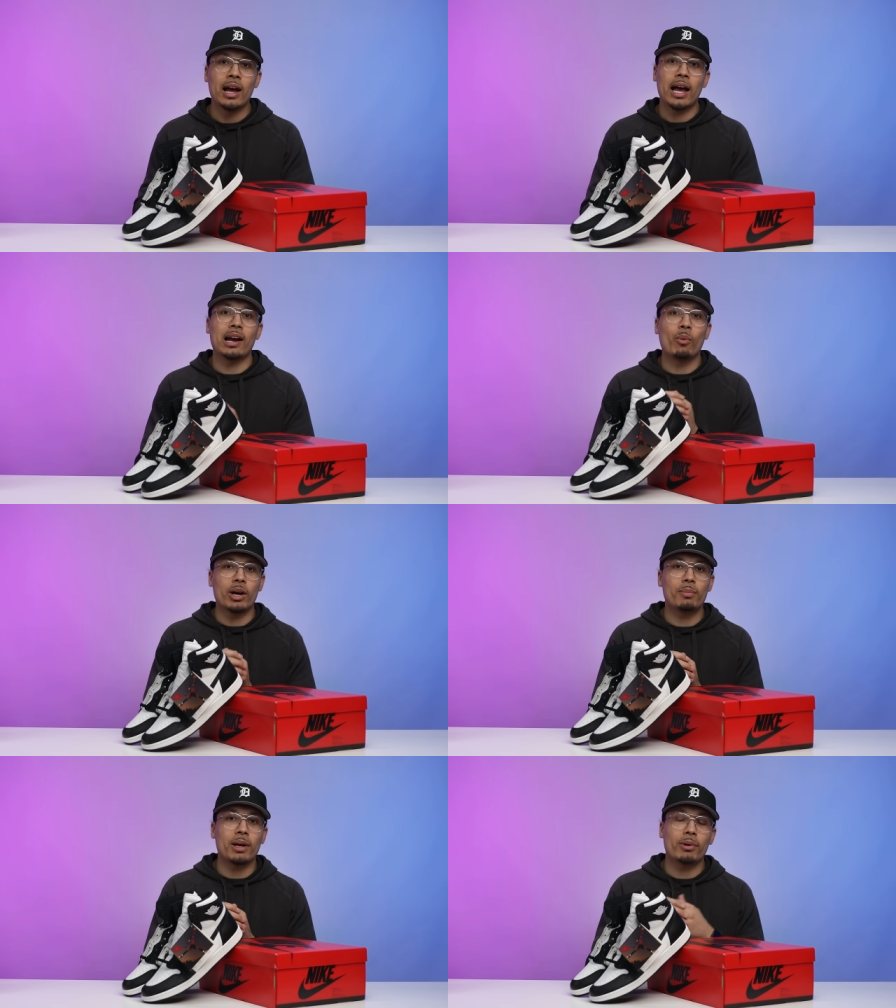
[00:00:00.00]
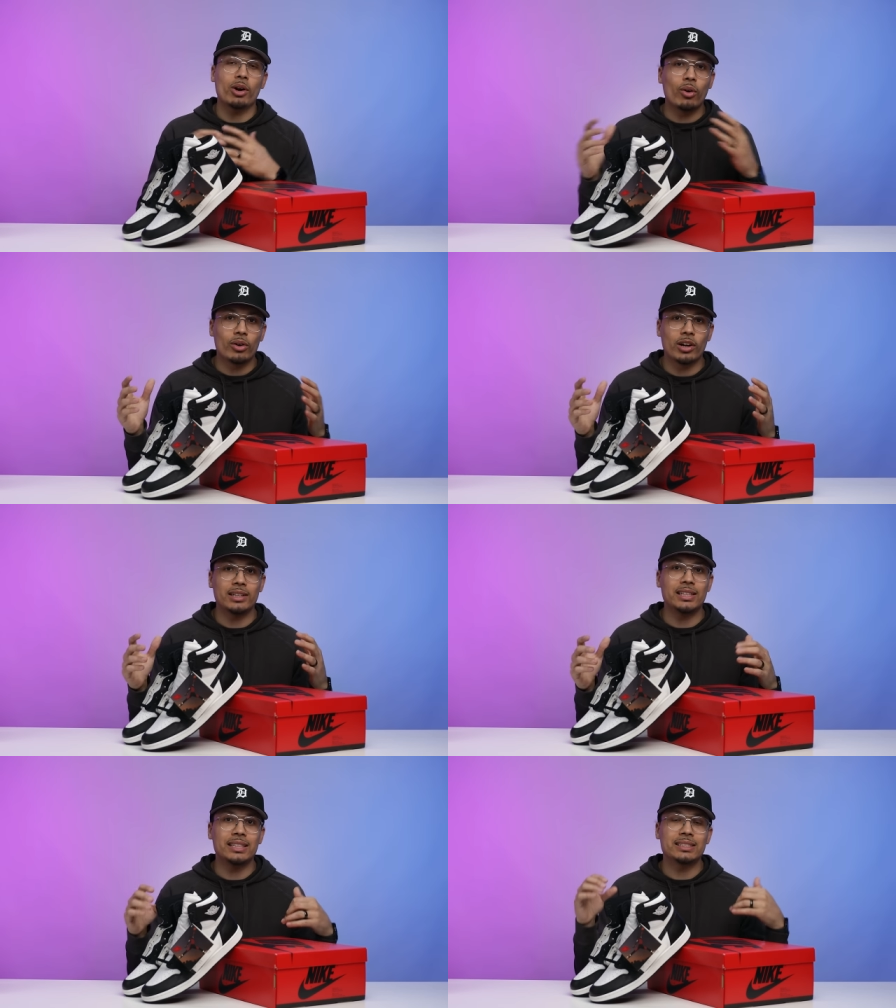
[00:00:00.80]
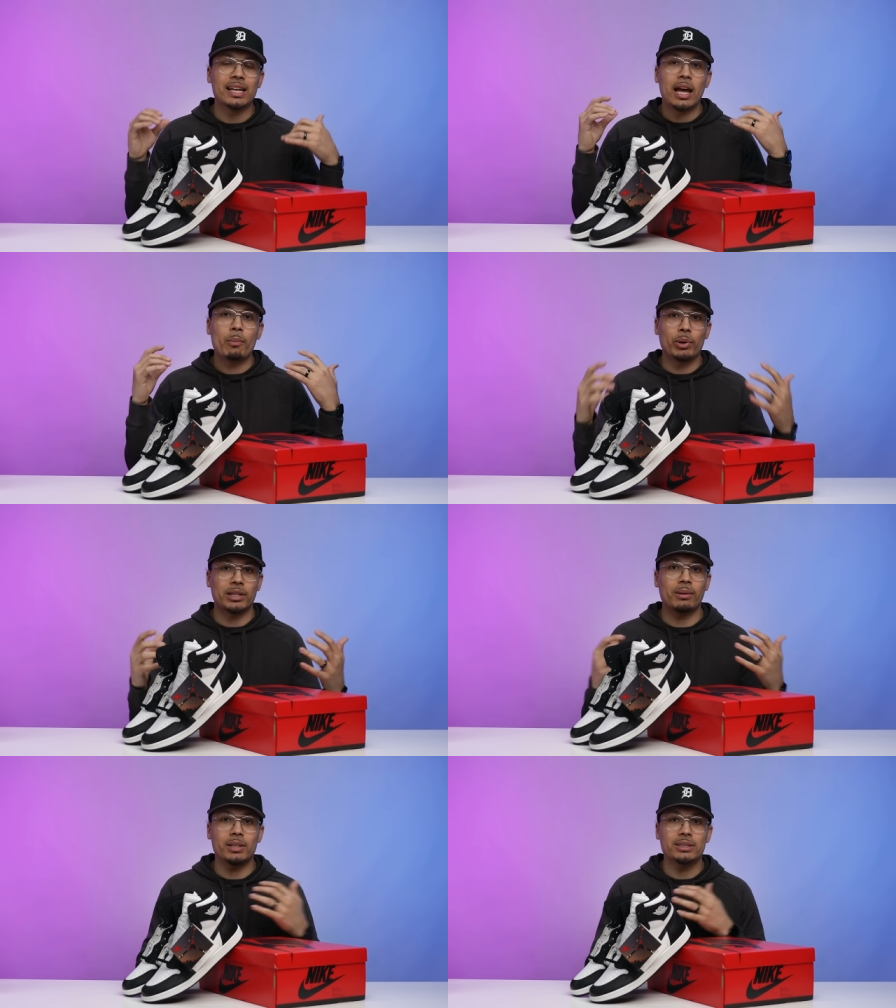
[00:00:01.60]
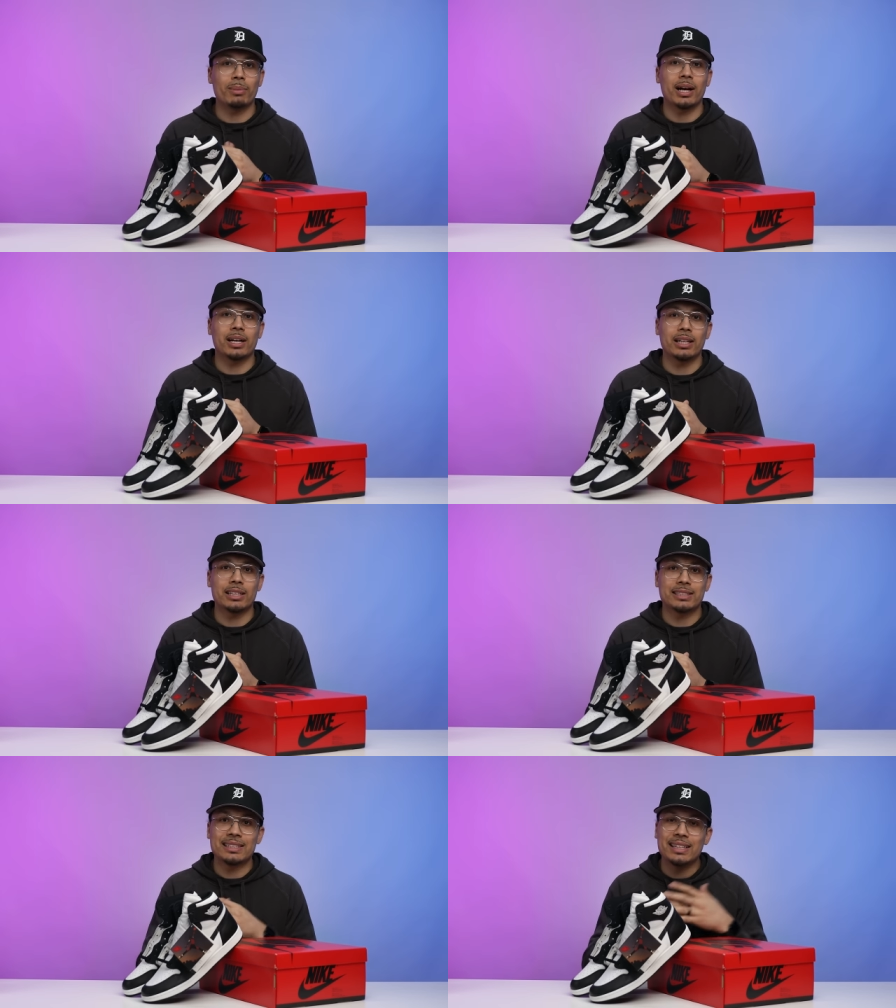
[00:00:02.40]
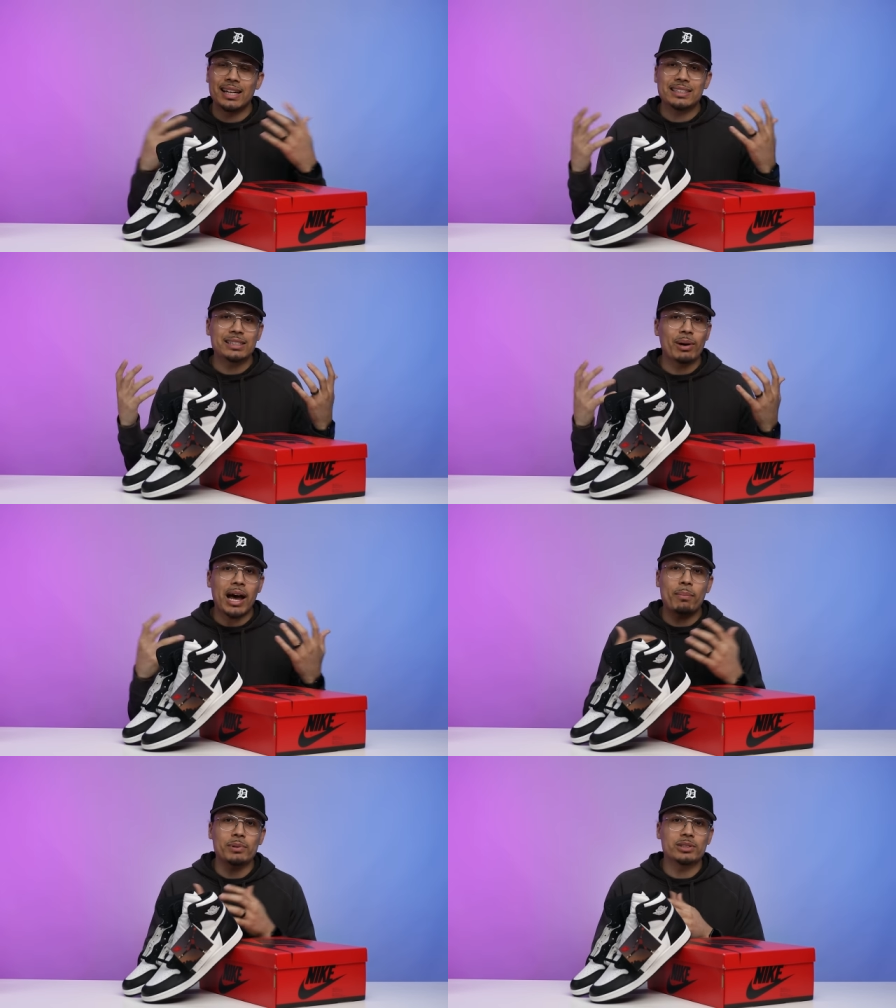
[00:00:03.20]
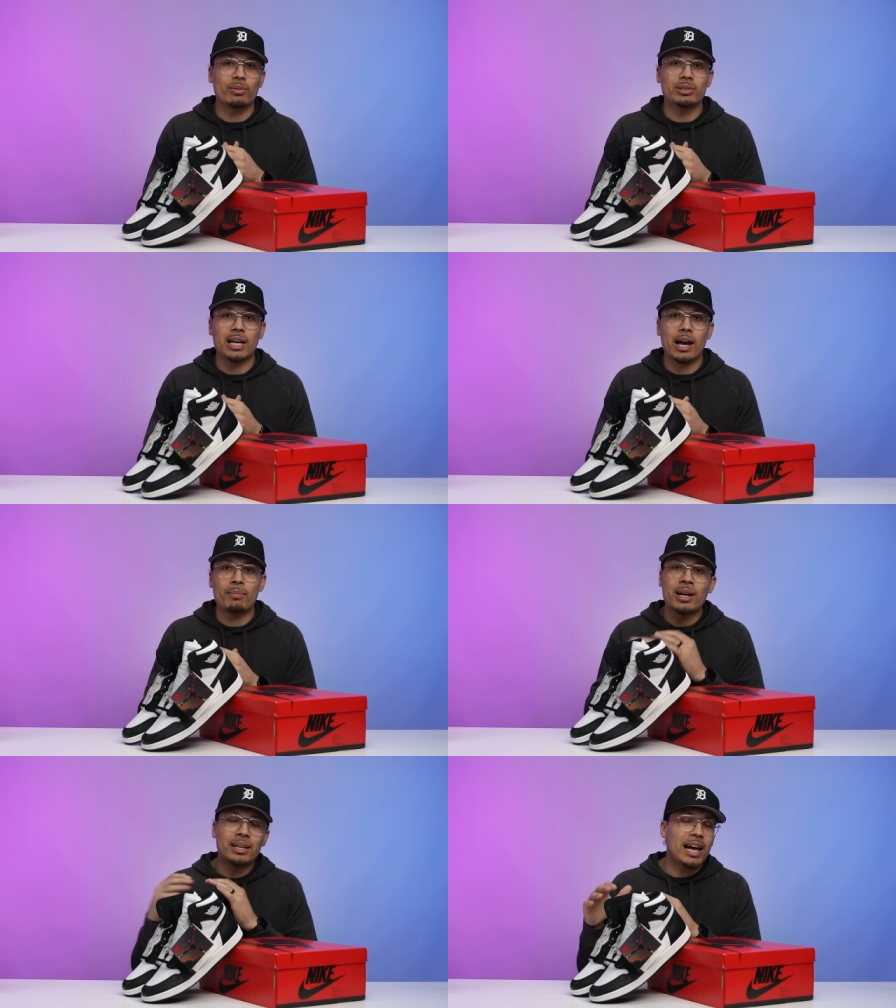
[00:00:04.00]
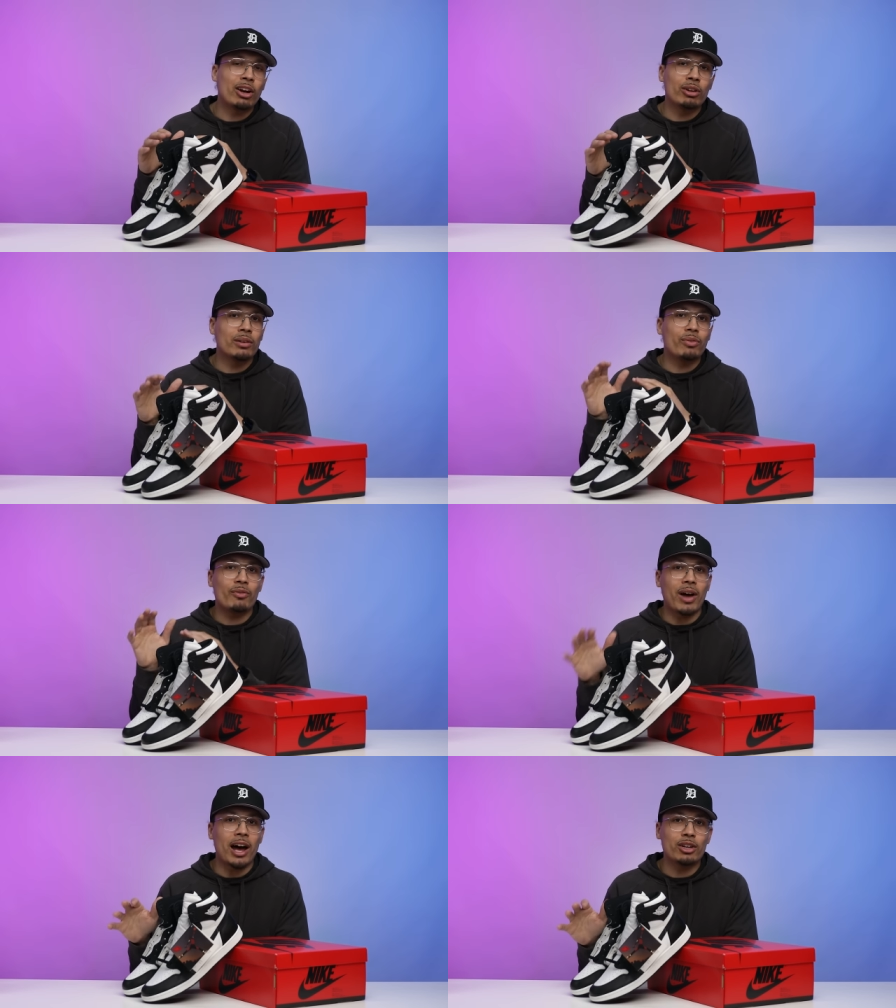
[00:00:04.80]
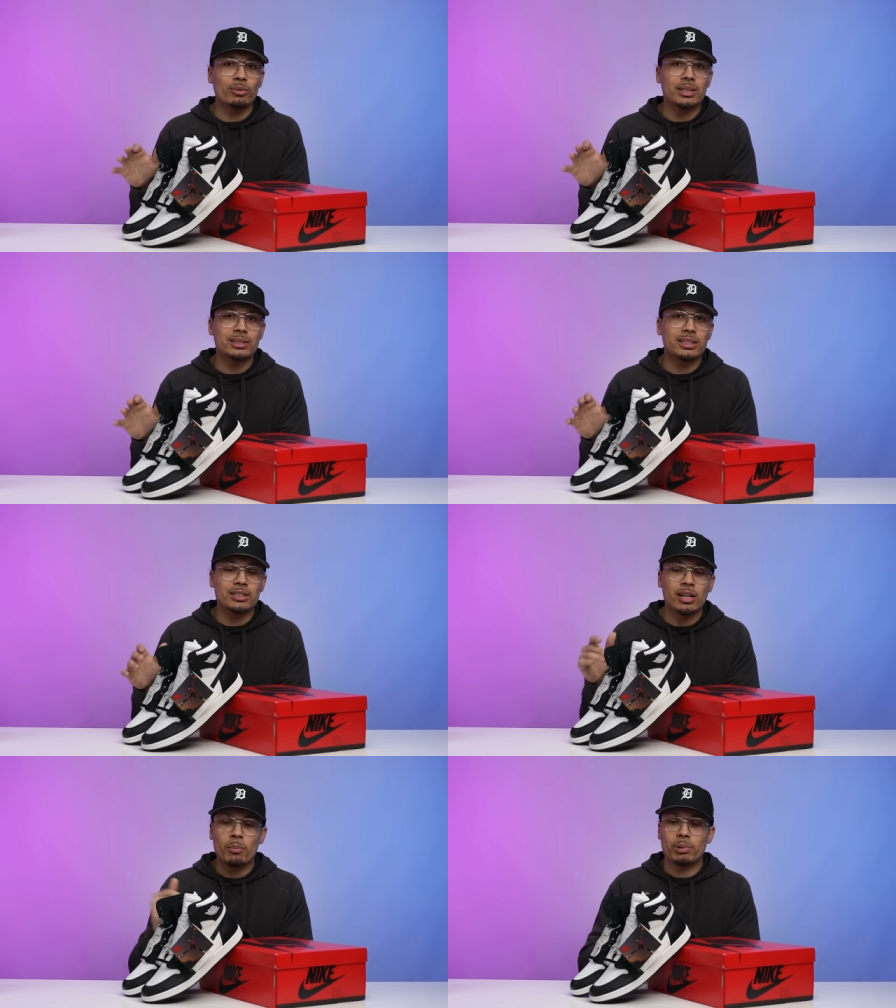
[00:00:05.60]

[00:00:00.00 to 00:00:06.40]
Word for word: And I wanna be able to hold on these and put them into my collection and see what happens over time, not only for value reasons,